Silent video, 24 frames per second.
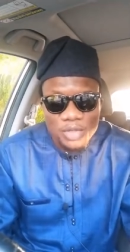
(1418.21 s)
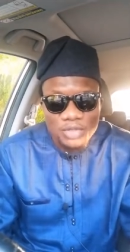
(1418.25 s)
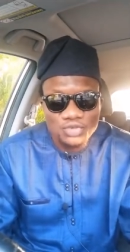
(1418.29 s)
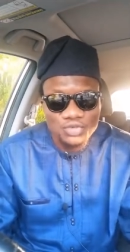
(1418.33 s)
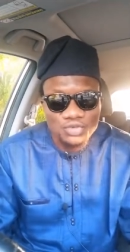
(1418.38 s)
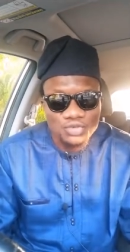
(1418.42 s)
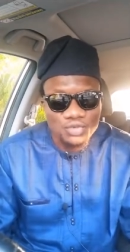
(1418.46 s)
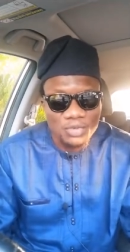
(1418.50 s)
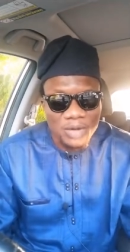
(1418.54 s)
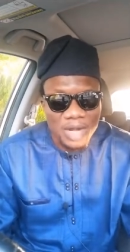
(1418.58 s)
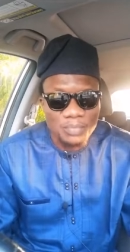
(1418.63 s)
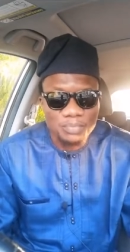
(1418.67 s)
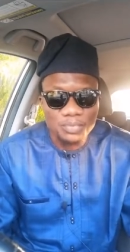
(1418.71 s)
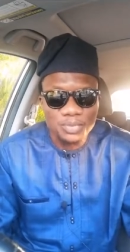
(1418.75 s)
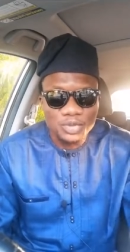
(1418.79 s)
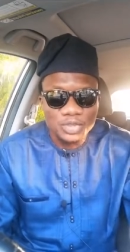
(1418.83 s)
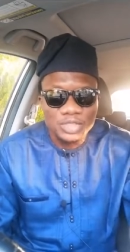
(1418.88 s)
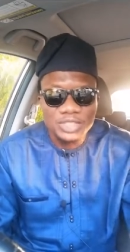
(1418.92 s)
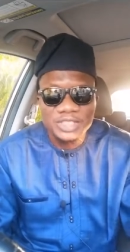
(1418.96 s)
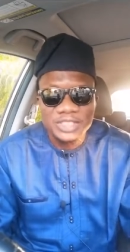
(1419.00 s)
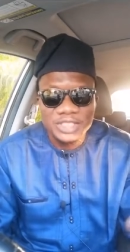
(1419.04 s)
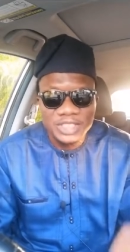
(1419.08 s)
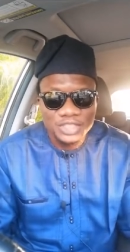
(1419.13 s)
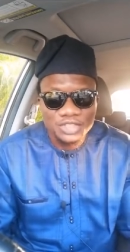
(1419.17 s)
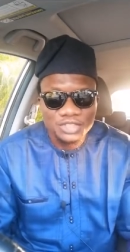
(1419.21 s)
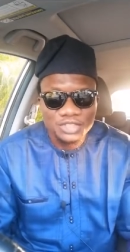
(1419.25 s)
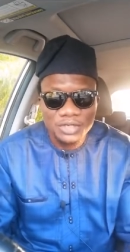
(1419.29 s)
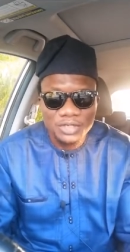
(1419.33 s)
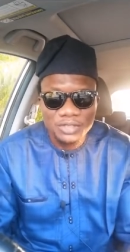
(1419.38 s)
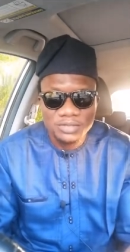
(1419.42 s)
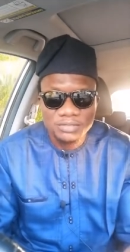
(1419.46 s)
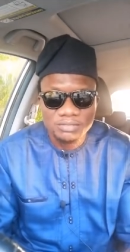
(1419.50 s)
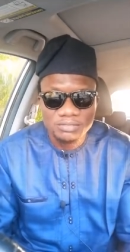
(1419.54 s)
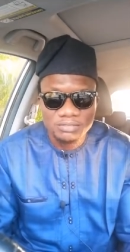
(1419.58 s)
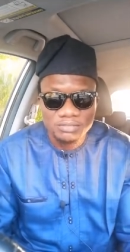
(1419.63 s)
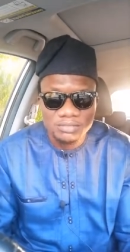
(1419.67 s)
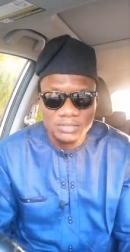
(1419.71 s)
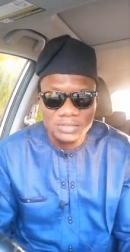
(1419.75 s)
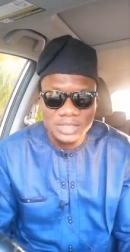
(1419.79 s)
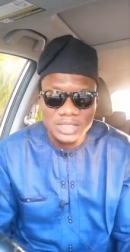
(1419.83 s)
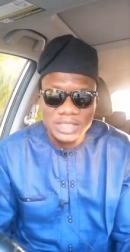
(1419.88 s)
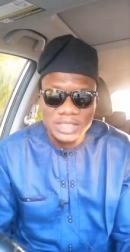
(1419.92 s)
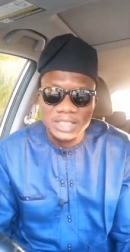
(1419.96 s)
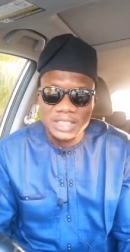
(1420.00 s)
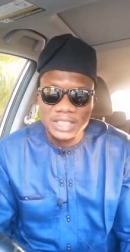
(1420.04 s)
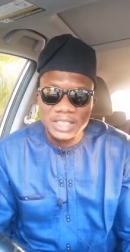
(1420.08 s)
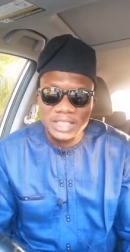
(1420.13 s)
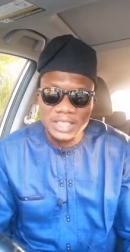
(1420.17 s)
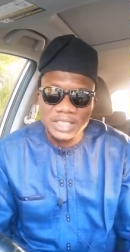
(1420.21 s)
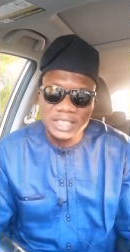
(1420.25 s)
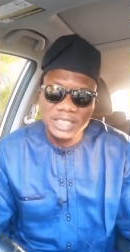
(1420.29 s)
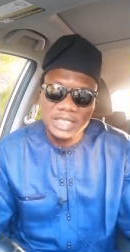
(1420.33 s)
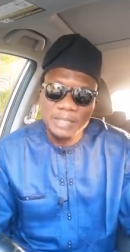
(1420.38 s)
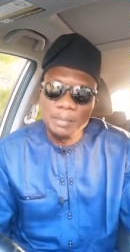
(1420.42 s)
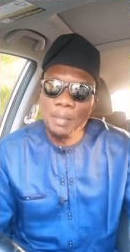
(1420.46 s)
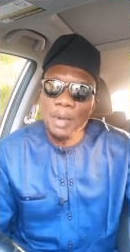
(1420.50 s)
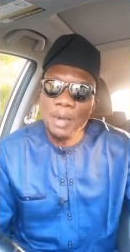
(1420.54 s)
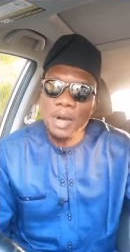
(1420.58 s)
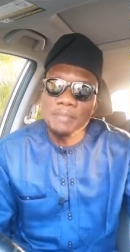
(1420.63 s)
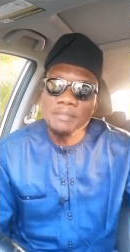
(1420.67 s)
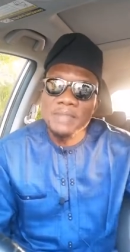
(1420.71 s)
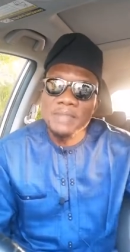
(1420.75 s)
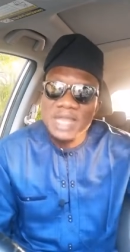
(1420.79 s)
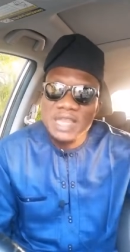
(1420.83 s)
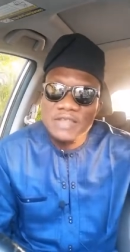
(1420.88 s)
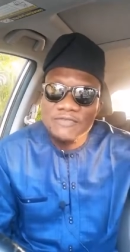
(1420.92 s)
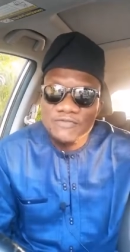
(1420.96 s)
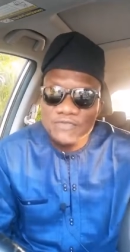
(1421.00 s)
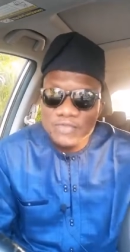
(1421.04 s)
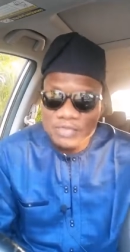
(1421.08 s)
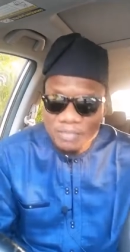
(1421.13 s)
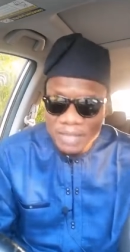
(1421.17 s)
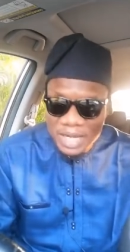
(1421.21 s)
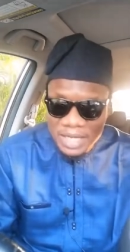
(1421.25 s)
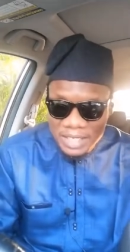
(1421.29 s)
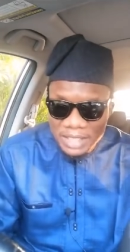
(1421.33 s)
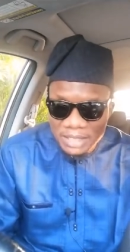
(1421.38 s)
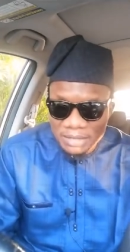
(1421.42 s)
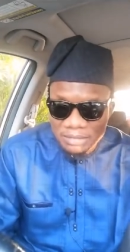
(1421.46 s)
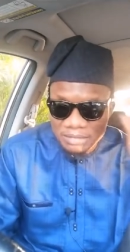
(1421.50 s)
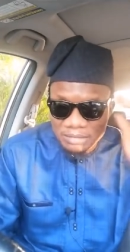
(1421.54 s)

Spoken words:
us to approach nature in a more meaningful manner.